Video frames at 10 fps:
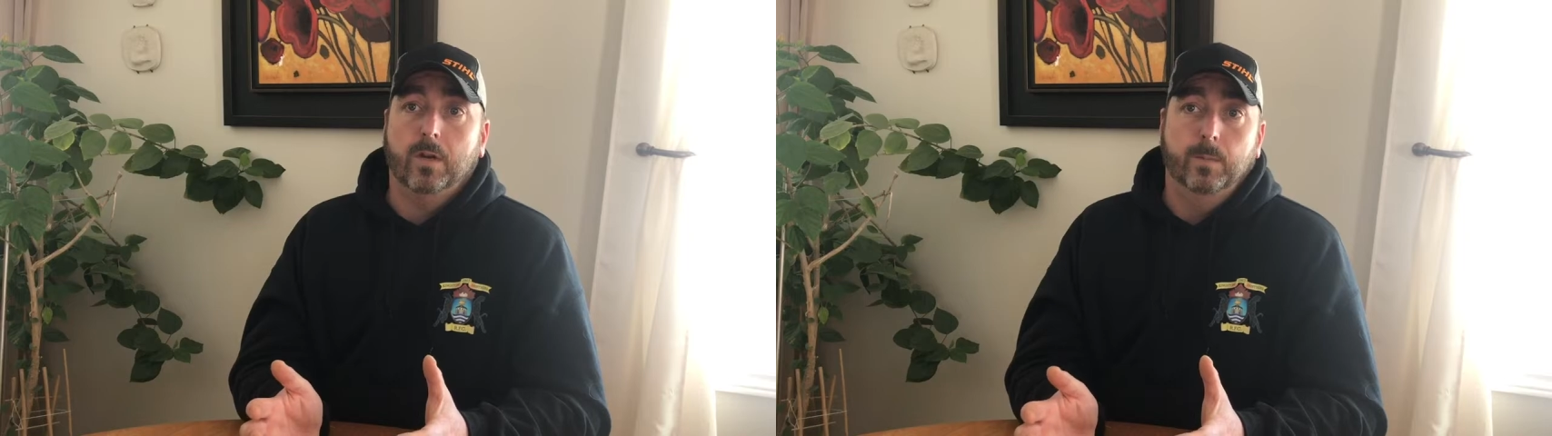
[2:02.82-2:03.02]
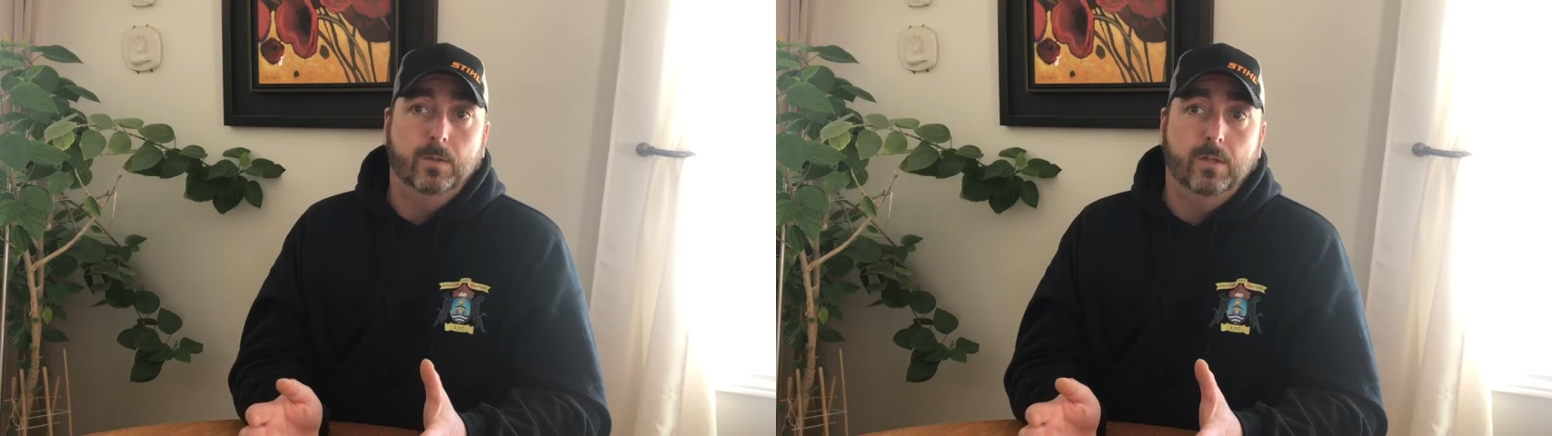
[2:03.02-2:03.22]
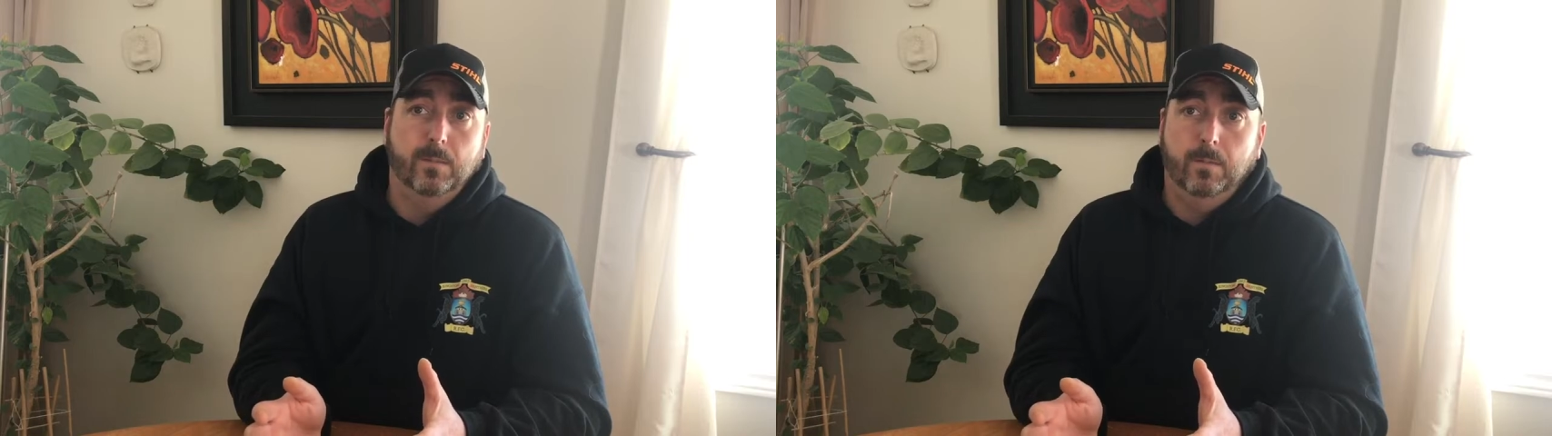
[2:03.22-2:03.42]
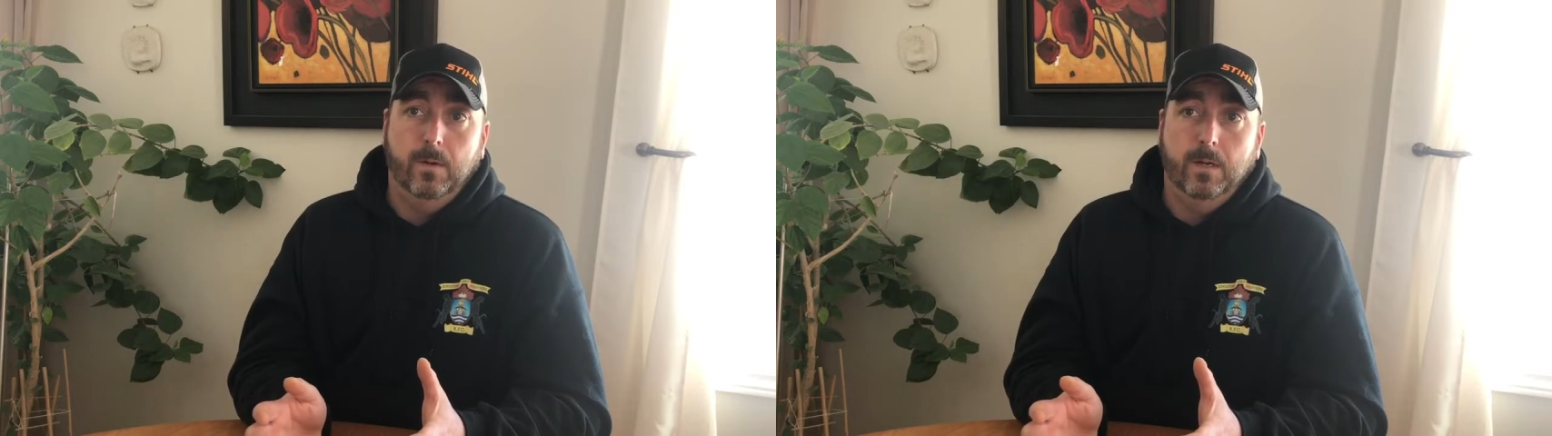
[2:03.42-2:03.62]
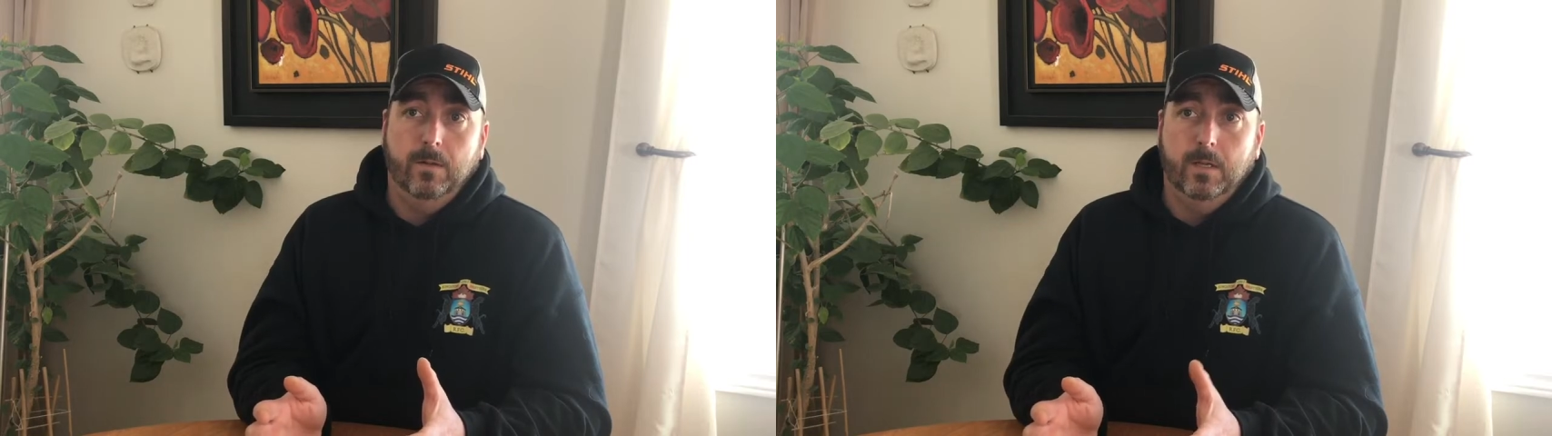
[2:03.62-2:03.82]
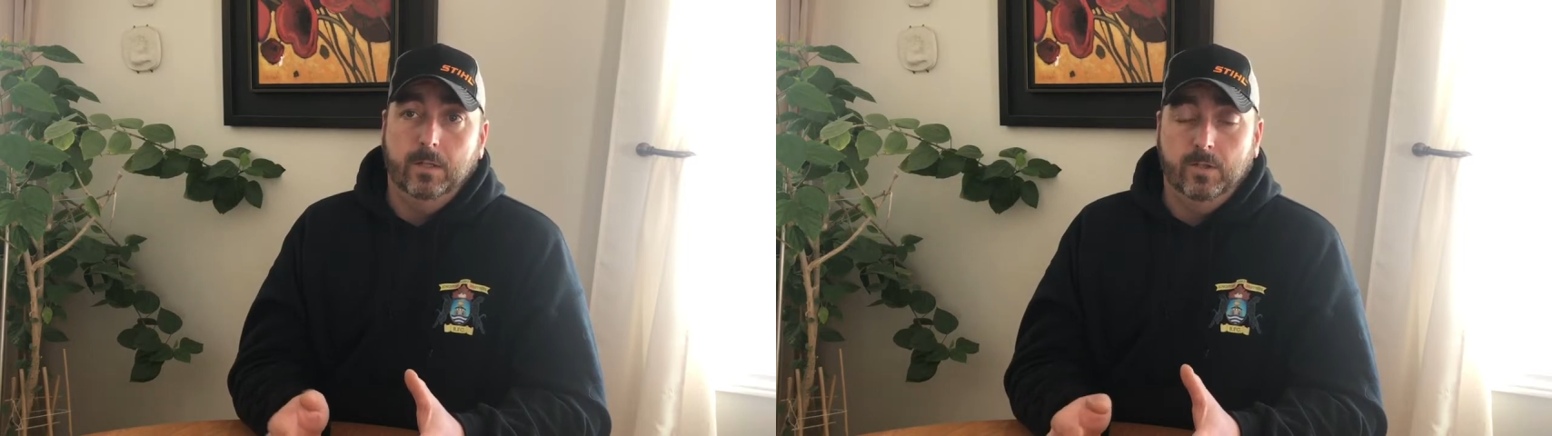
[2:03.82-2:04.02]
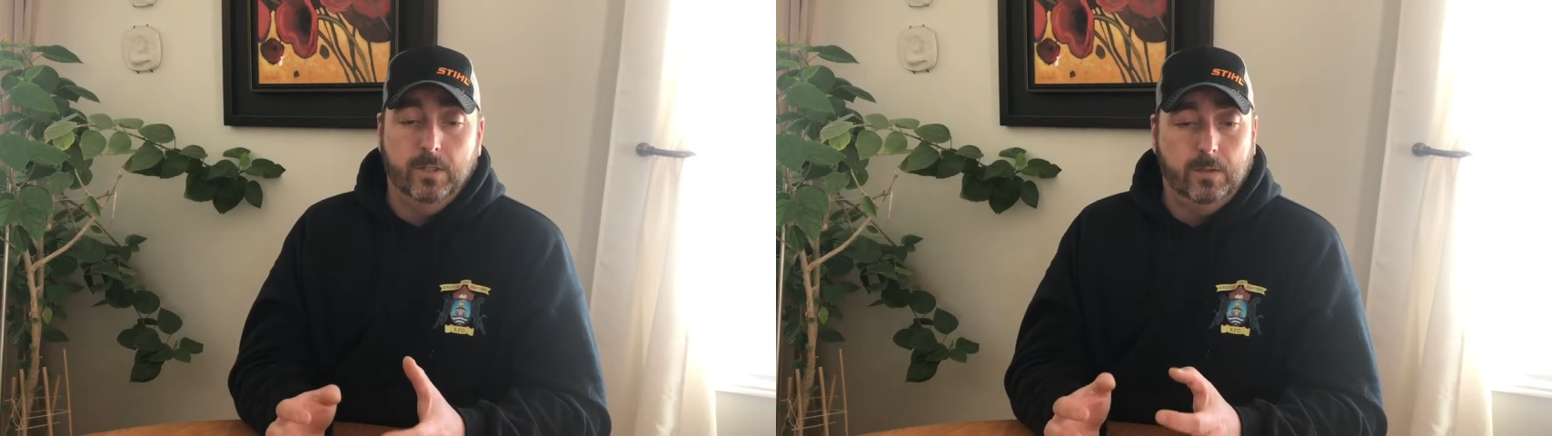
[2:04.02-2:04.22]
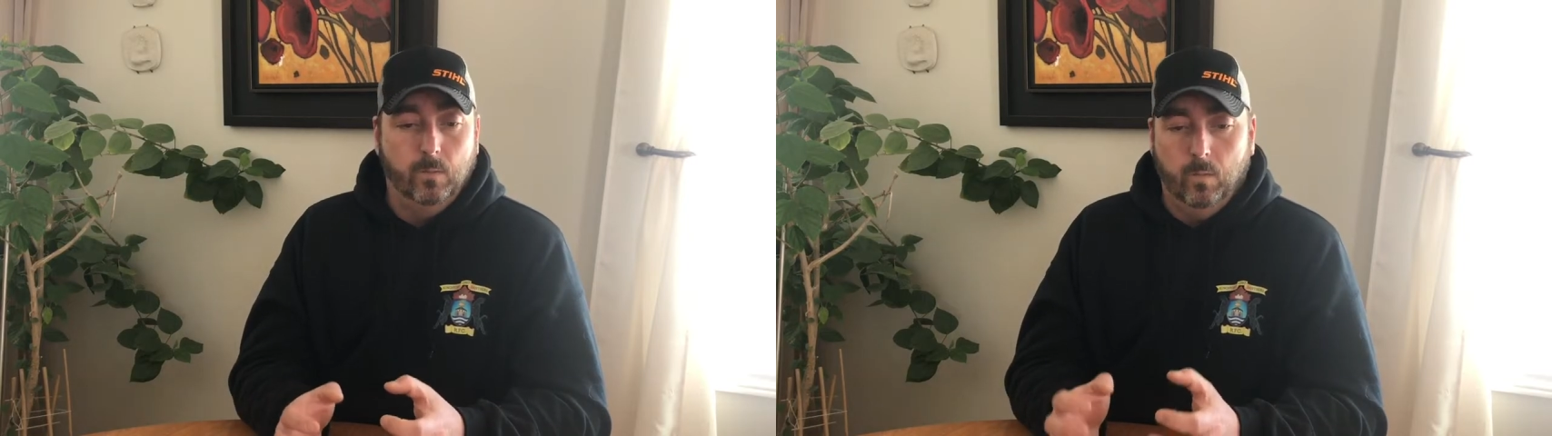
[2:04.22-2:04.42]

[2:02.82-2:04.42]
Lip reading: workmanship or anything, just